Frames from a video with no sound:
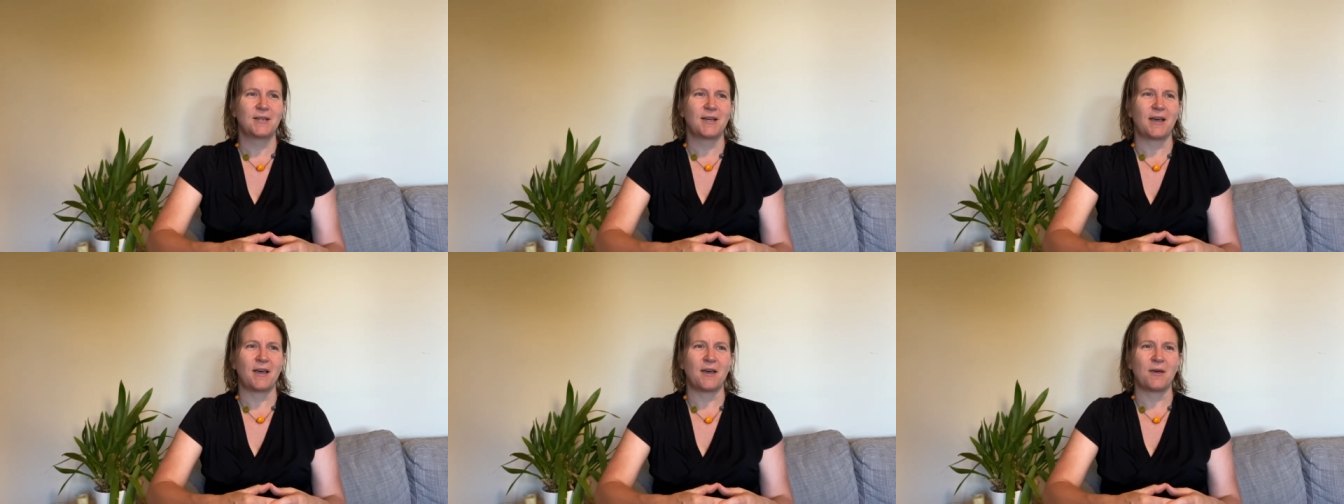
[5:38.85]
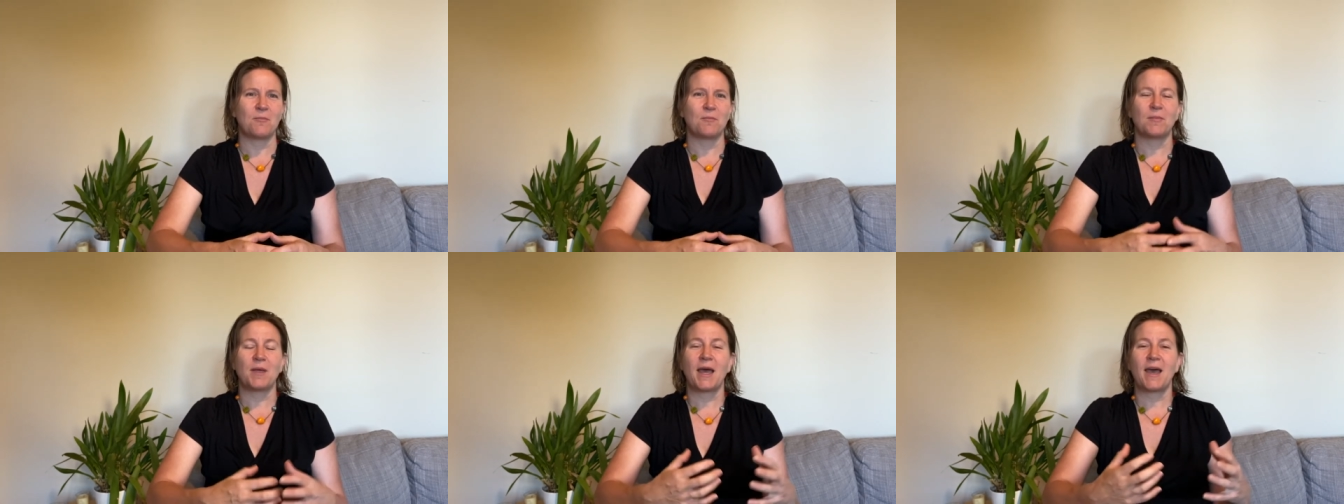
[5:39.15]

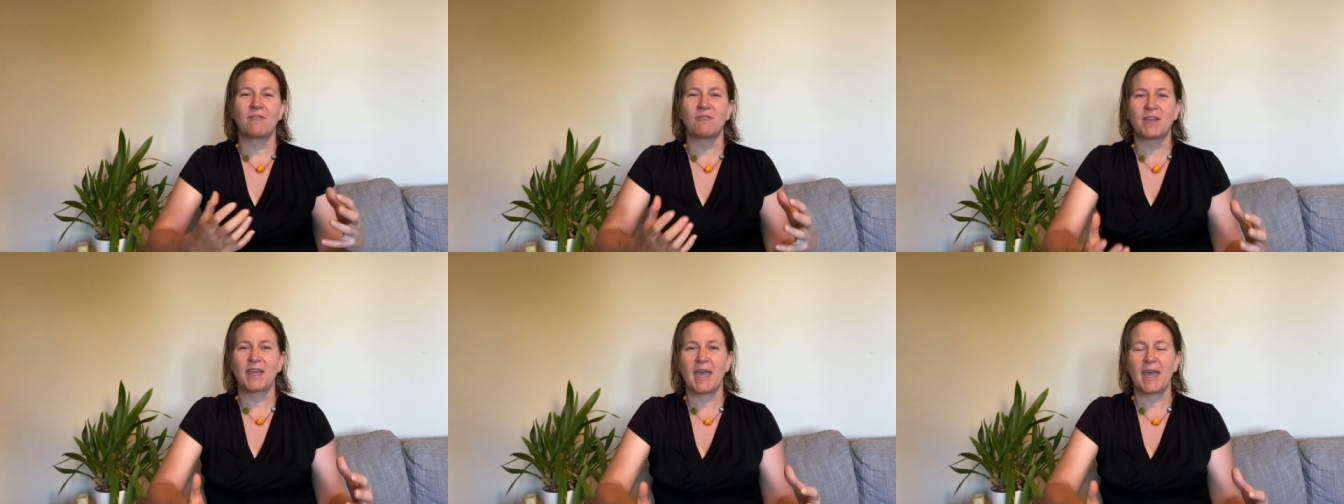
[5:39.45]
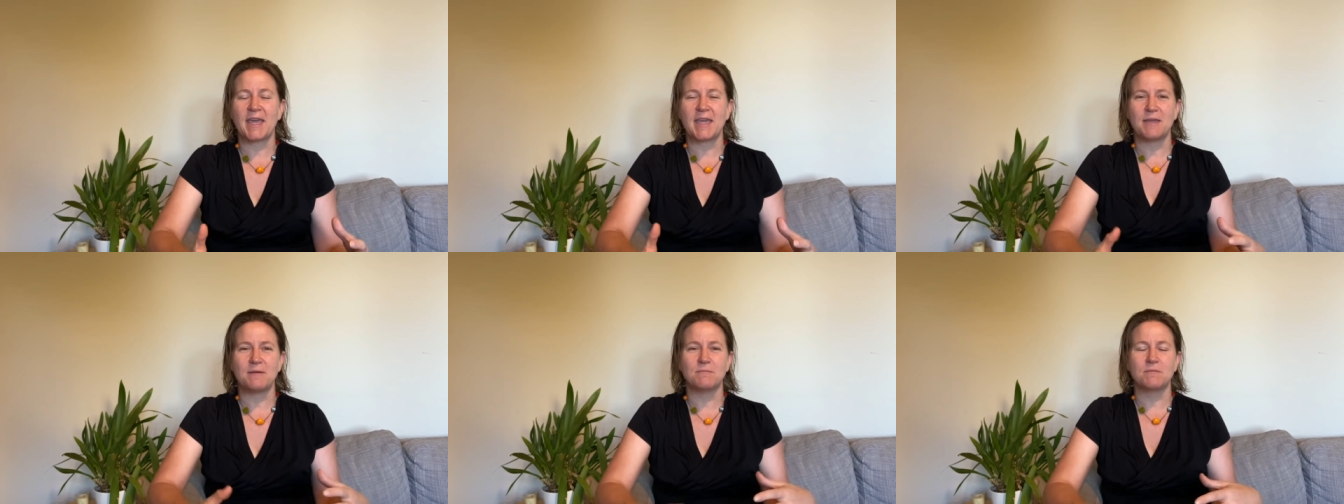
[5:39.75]
have
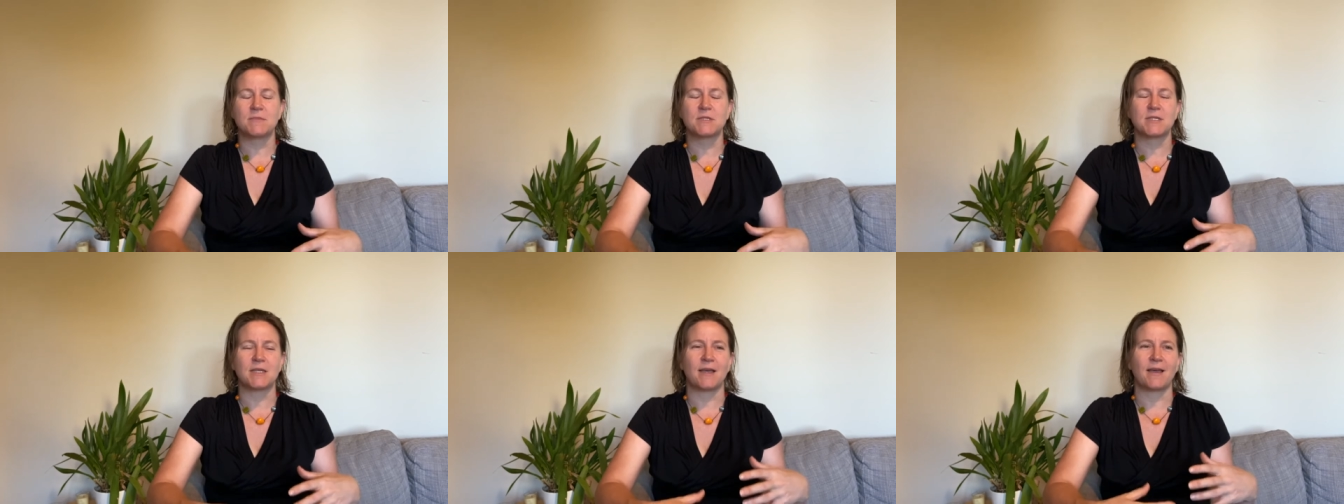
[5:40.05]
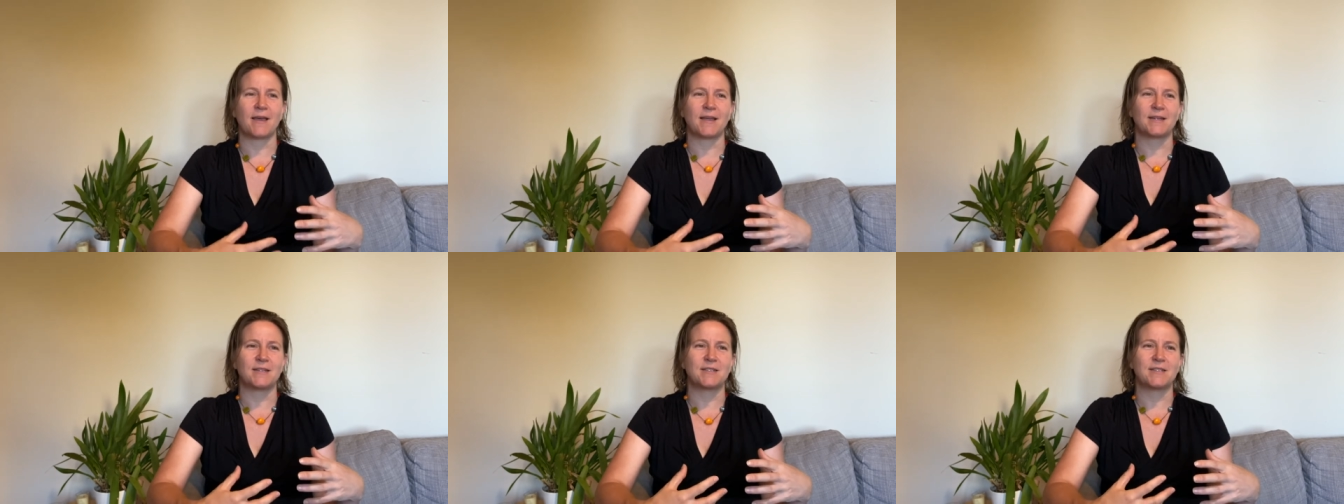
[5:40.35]
games,
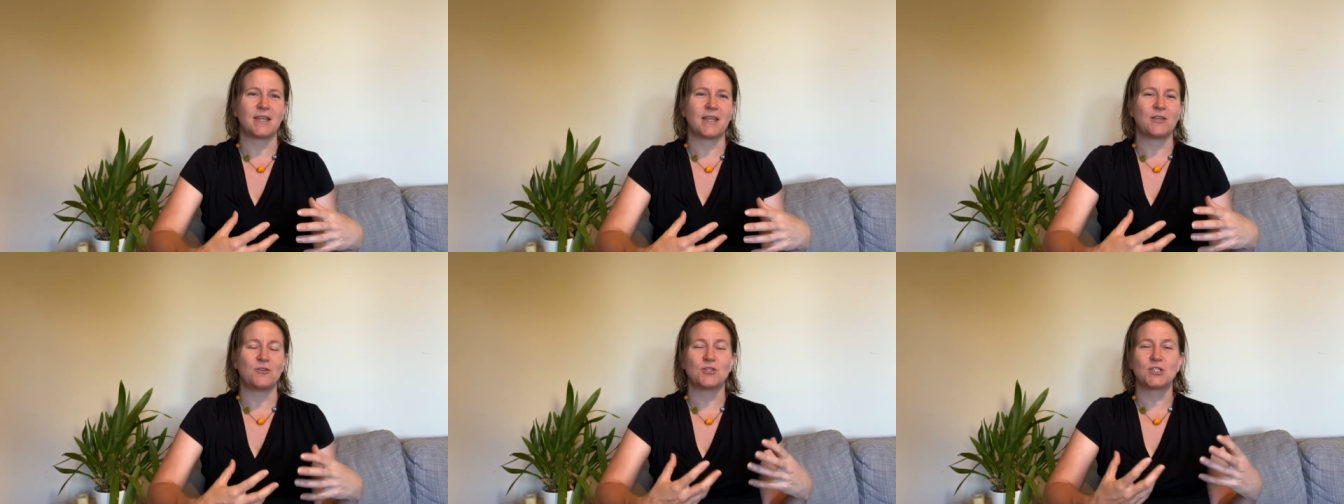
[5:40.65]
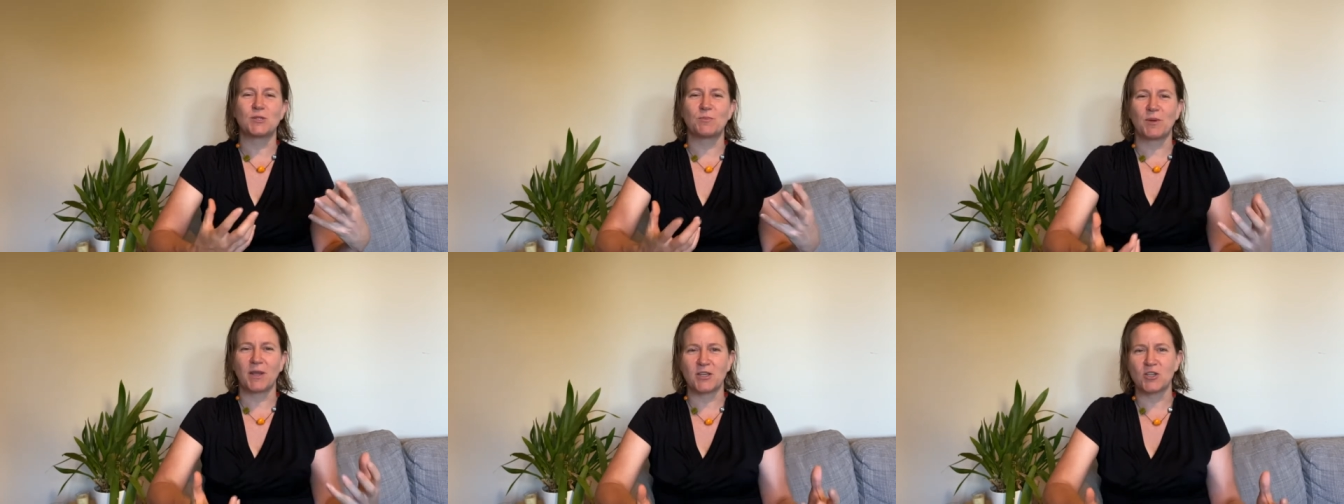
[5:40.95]
and they
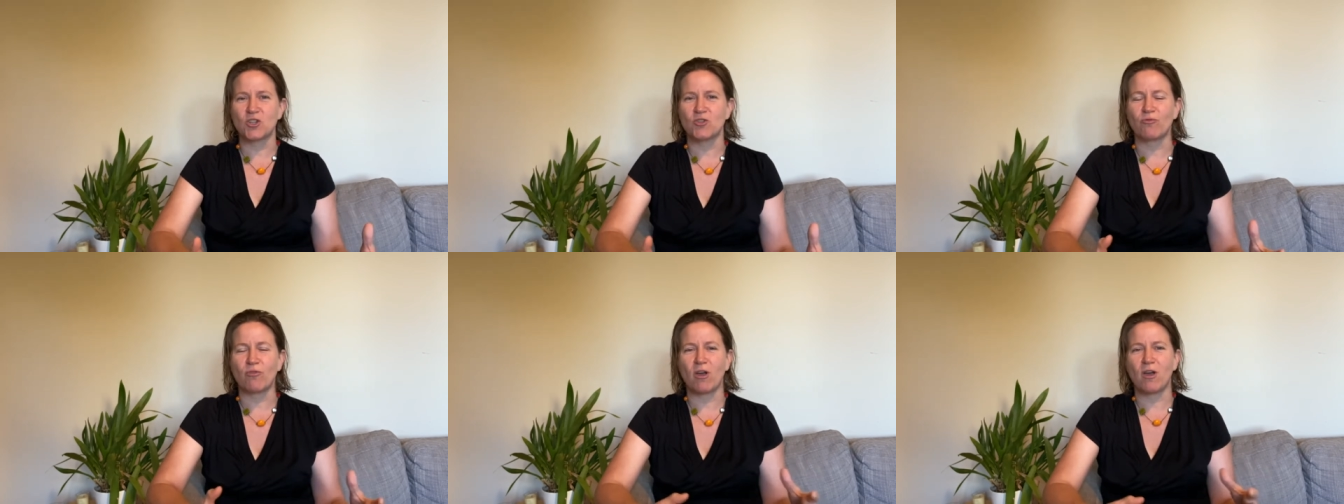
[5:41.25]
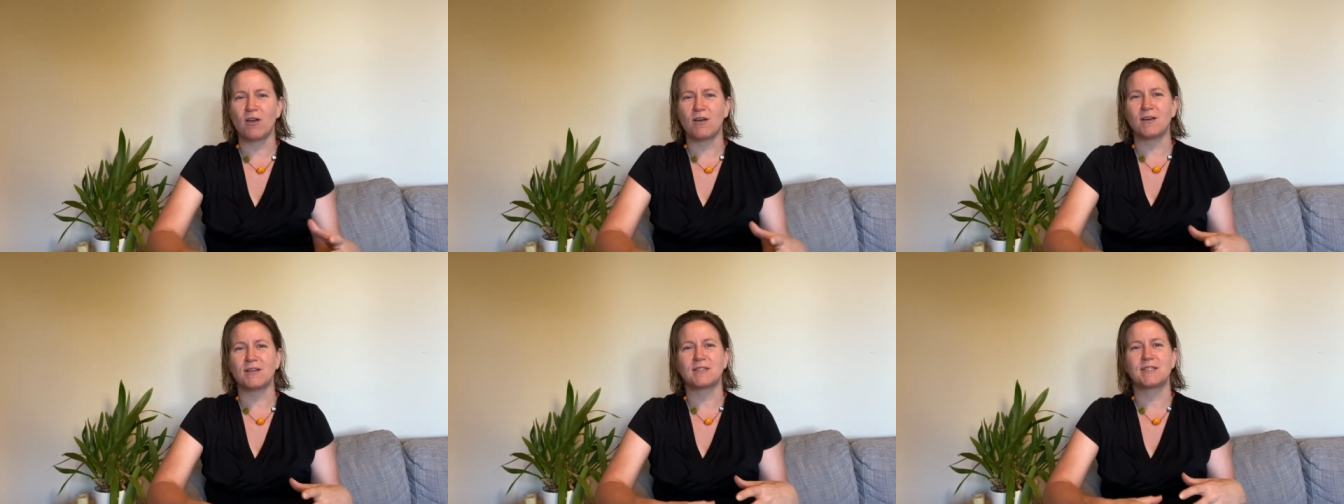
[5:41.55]
used to play
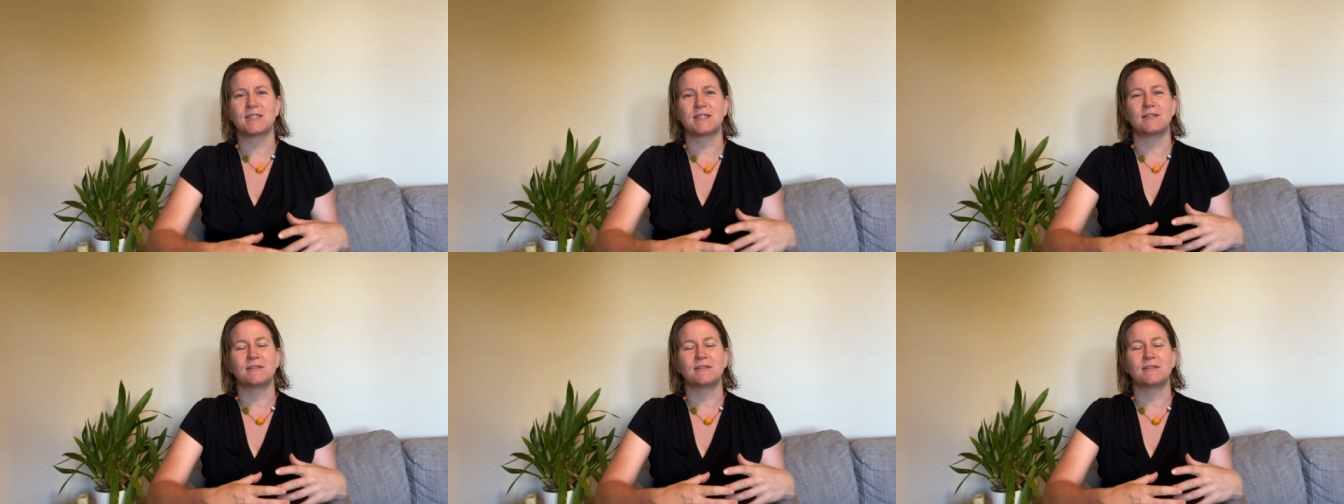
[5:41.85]
charades,